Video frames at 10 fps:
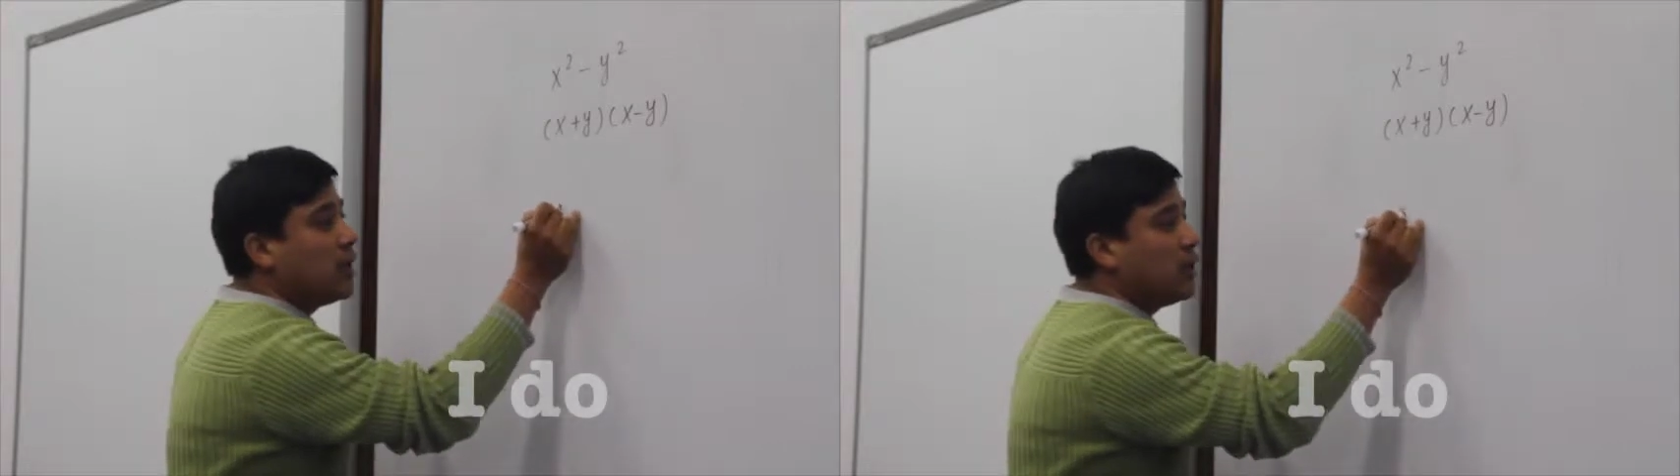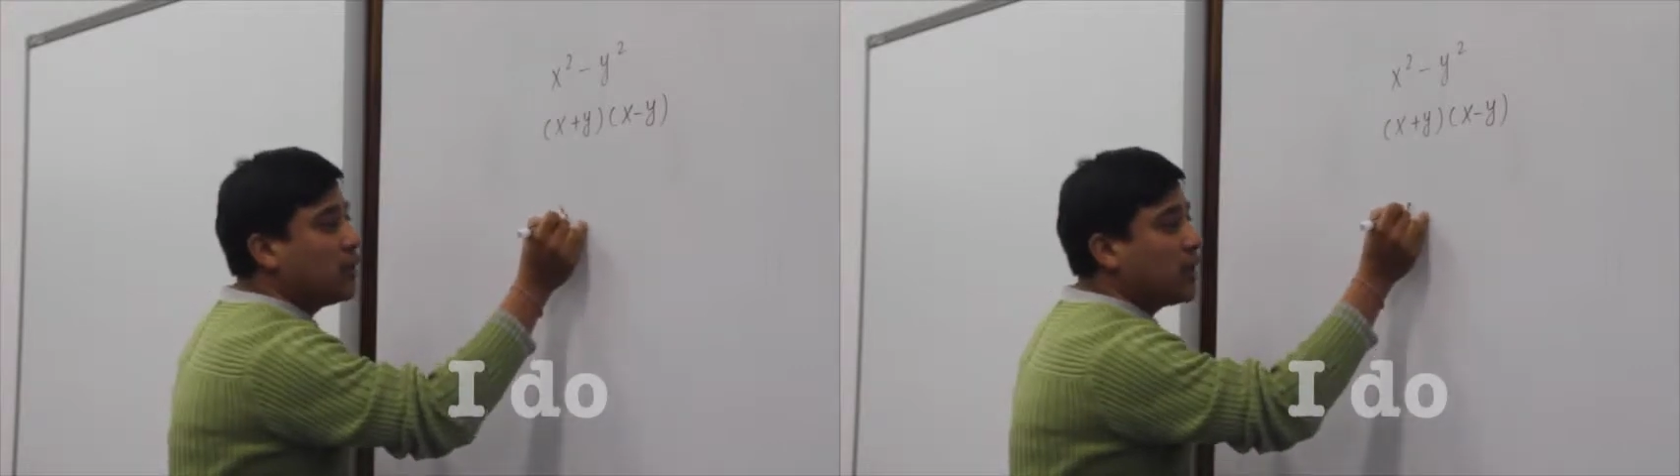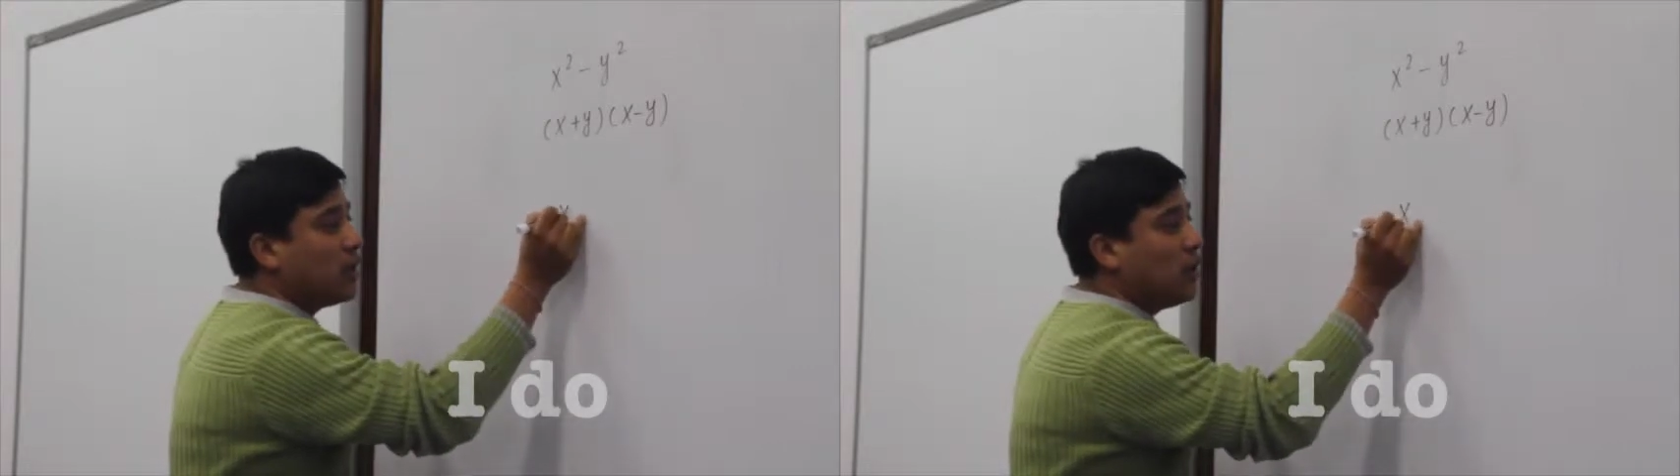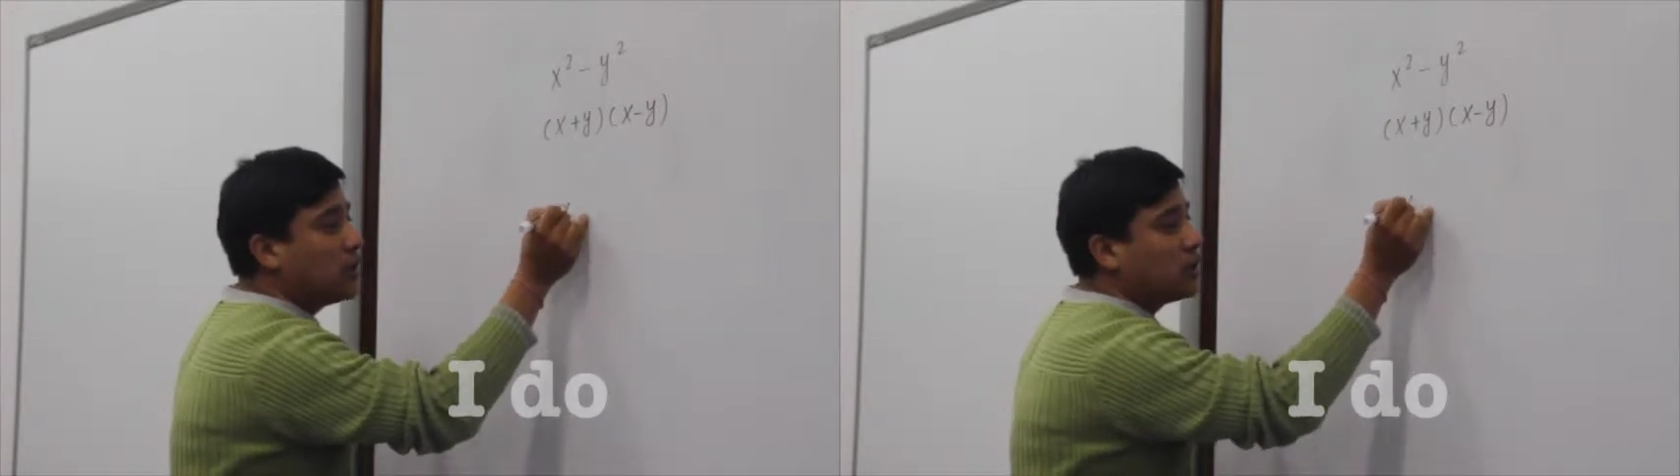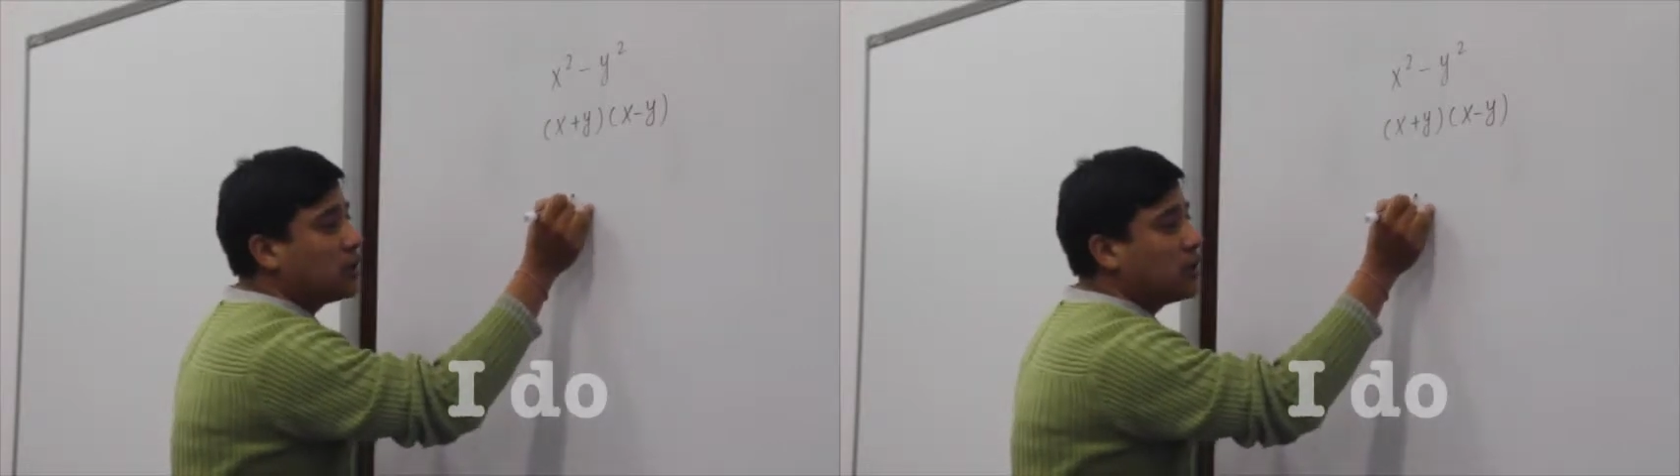you can
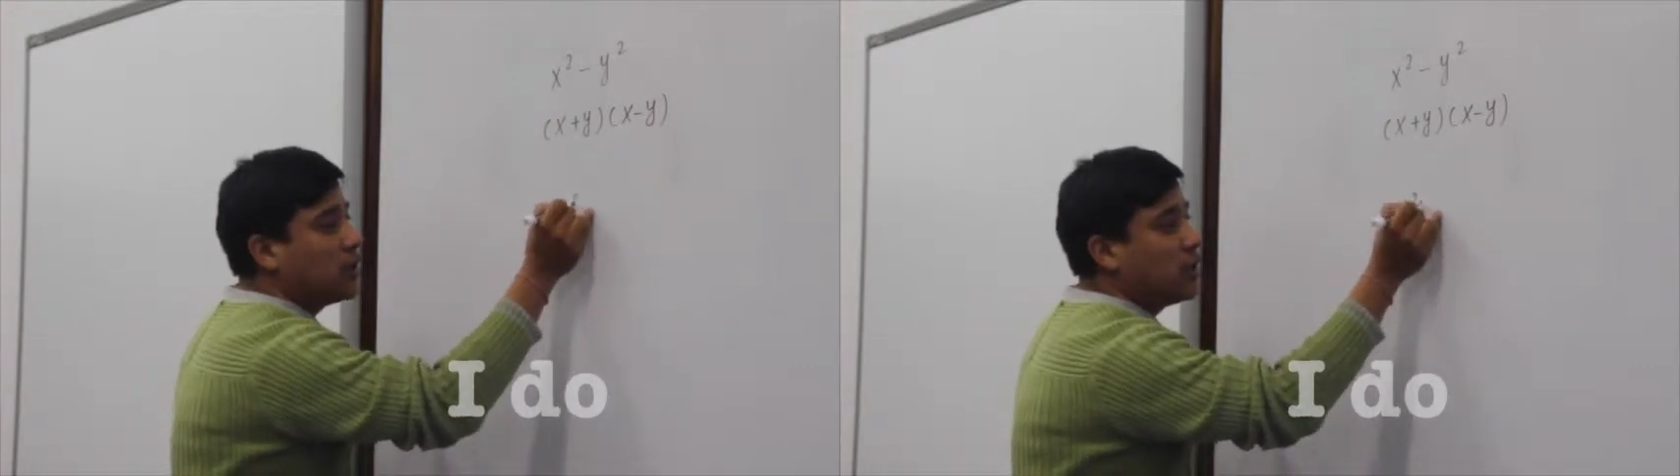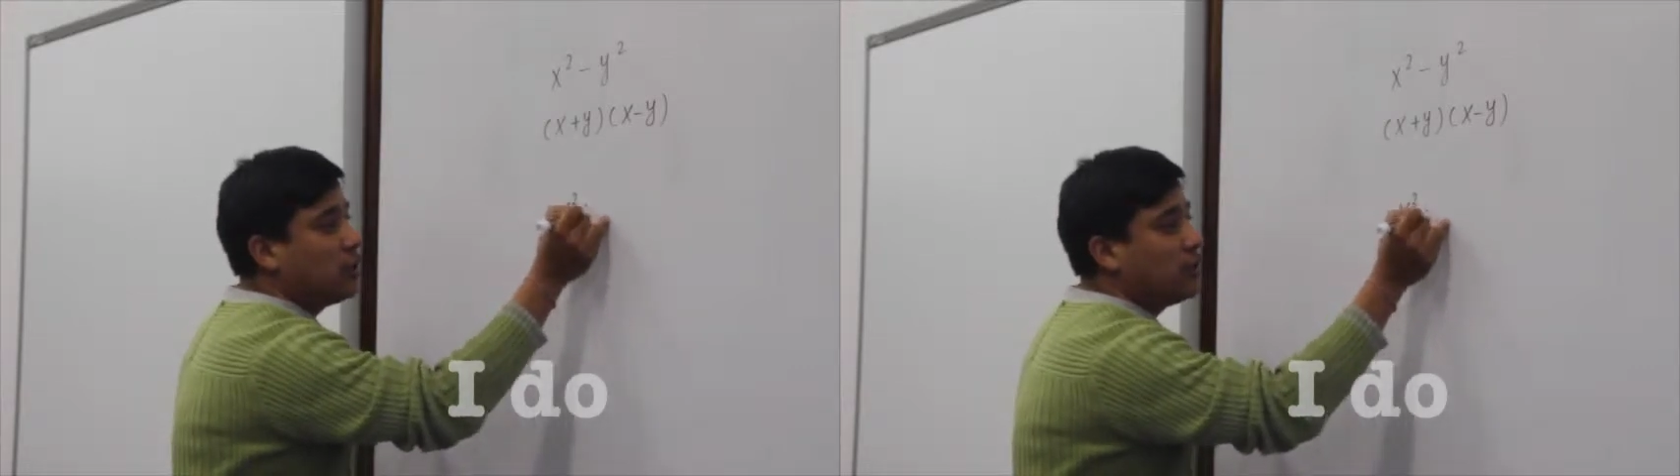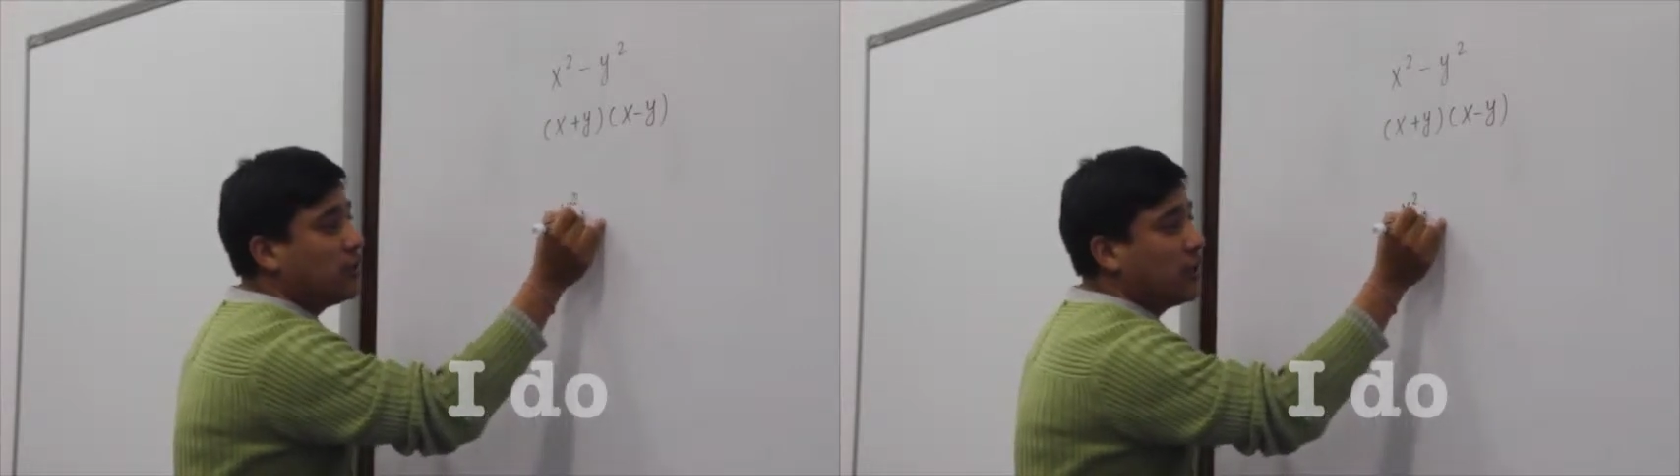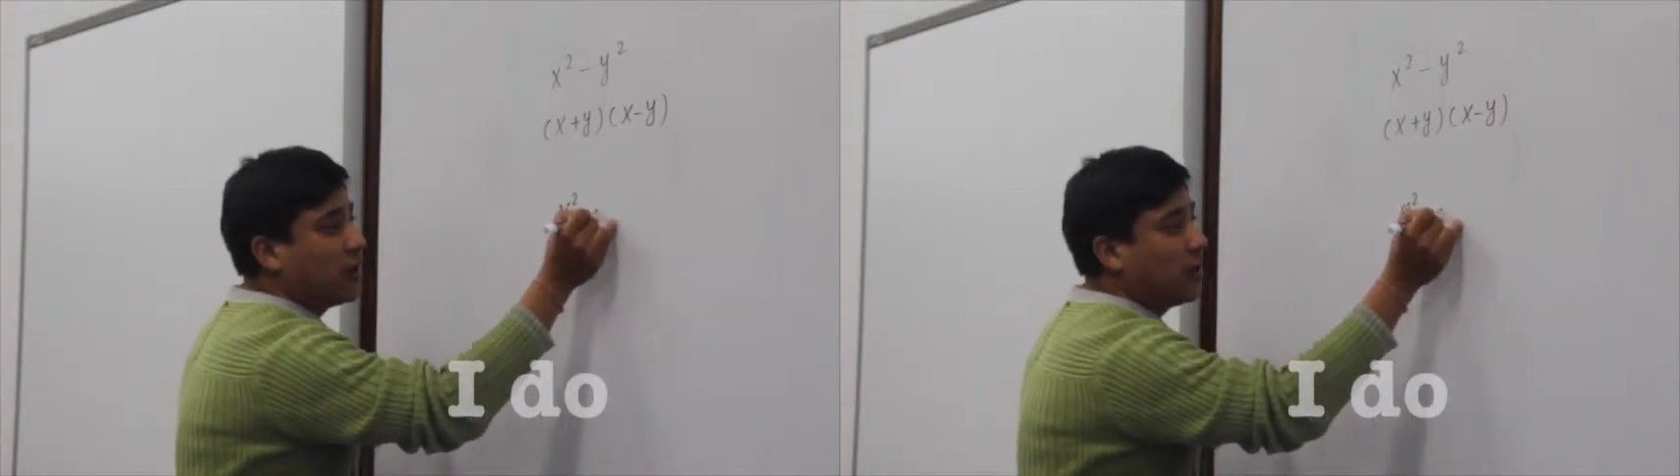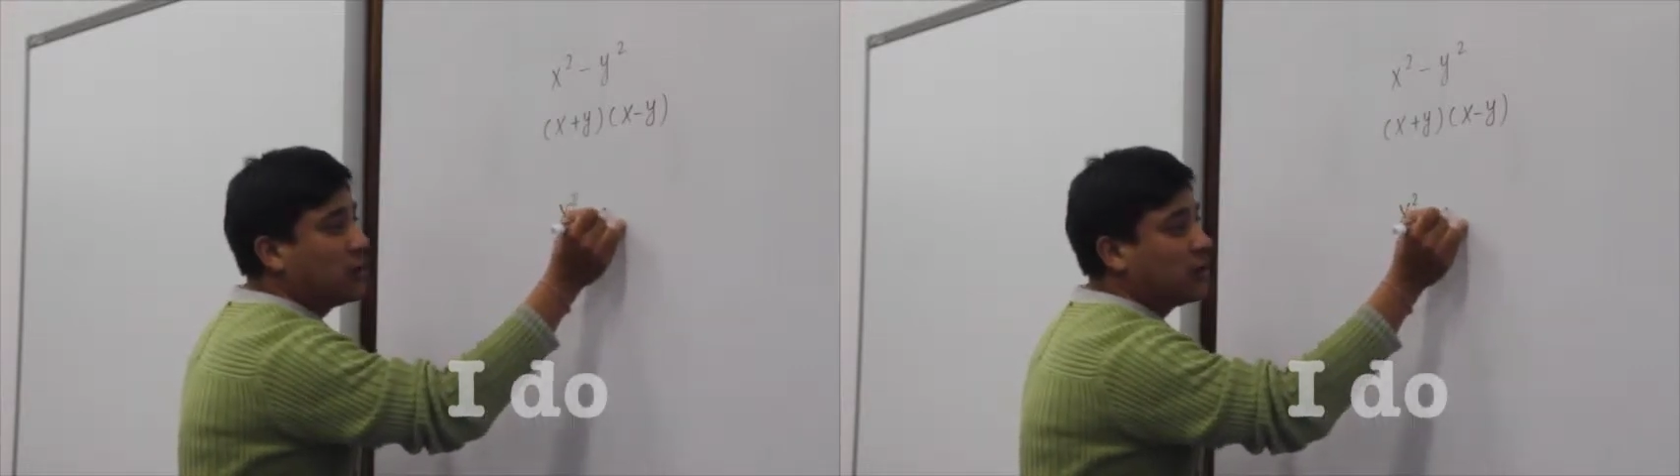also see a number there,